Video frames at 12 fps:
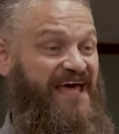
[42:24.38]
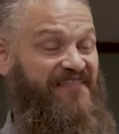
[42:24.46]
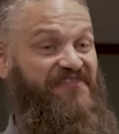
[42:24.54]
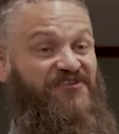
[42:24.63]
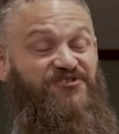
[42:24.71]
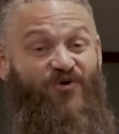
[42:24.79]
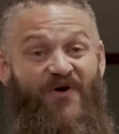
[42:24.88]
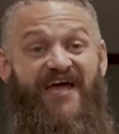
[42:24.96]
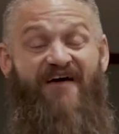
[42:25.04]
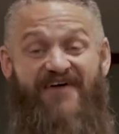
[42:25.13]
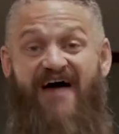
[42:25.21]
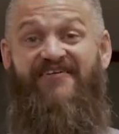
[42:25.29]
that the joy
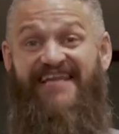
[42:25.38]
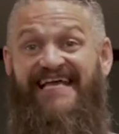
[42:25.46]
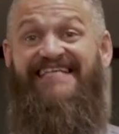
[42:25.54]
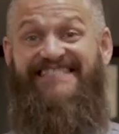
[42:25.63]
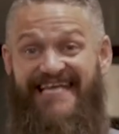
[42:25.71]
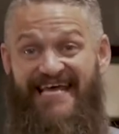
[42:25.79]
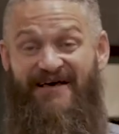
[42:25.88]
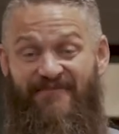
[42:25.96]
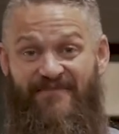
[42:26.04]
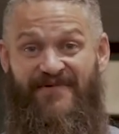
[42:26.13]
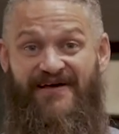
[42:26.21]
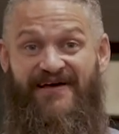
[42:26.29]
of heaven is
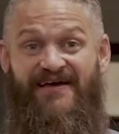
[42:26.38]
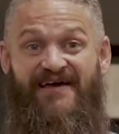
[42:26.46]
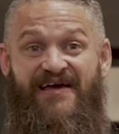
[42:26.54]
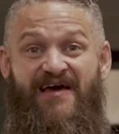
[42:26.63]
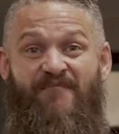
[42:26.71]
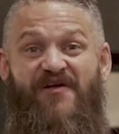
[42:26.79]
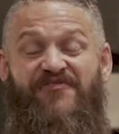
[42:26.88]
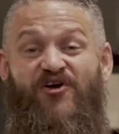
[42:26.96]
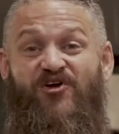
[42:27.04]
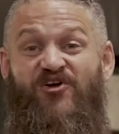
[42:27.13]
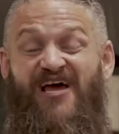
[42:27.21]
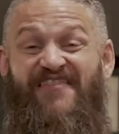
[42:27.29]
Him. But
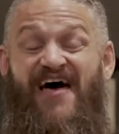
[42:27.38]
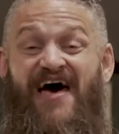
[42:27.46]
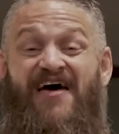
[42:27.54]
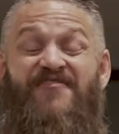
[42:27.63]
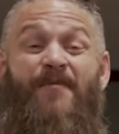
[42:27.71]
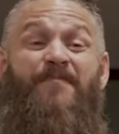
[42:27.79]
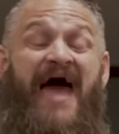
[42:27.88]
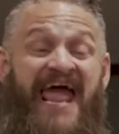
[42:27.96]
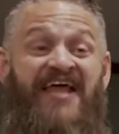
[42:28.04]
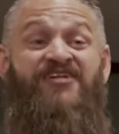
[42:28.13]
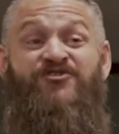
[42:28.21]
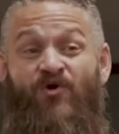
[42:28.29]
the
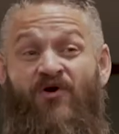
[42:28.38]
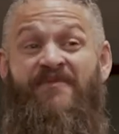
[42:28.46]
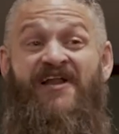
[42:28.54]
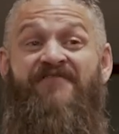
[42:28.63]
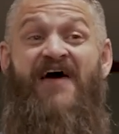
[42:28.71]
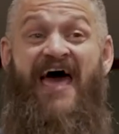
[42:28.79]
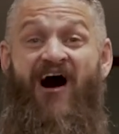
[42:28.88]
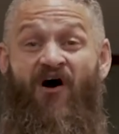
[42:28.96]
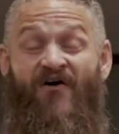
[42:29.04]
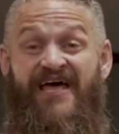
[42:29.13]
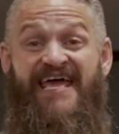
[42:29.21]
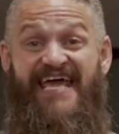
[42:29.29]
pain and torment of
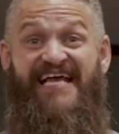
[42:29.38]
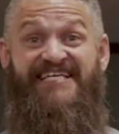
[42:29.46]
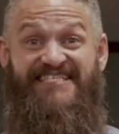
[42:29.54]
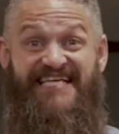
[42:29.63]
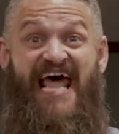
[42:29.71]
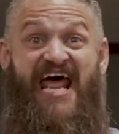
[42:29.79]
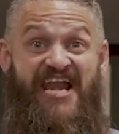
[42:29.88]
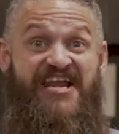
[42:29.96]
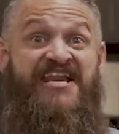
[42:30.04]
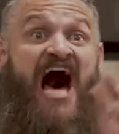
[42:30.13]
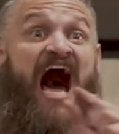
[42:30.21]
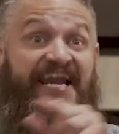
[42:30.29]
hell is
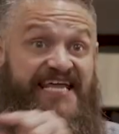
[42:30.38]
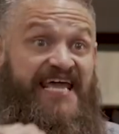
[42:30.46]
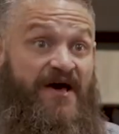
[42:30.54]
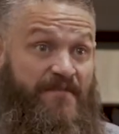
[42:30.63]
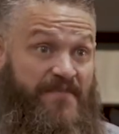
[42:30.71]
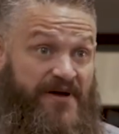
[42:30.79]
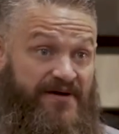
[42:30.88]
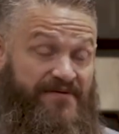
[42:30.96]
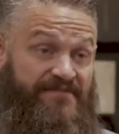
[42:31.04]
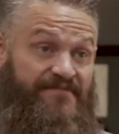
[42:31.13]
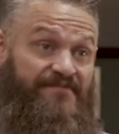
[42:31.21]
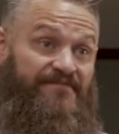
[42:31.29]
not Him.
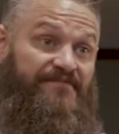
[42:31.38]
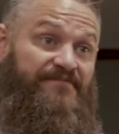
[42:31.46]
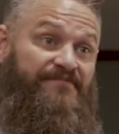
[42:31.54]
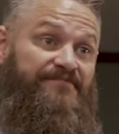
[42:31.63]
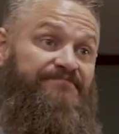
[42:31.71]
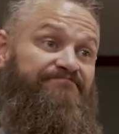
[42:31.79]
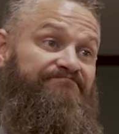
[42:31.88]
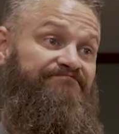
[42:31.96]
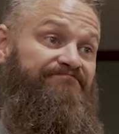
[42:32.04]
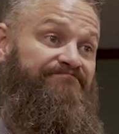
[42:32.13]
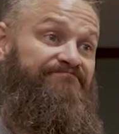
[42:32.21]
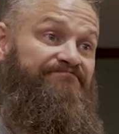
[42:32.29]

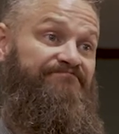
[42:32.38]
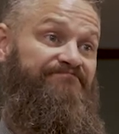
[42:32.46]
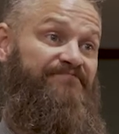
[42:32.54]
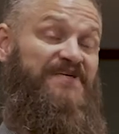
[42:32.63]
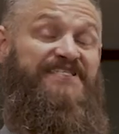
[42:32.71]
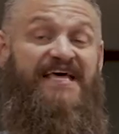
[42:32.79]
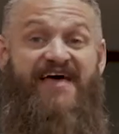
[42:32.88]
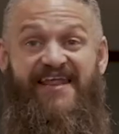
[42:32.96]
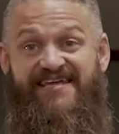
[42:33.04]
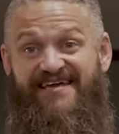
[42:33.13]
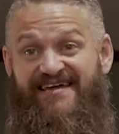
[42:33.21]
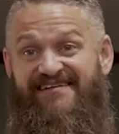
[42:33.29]
Let me say that
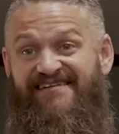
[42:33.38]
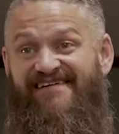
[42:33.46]
again.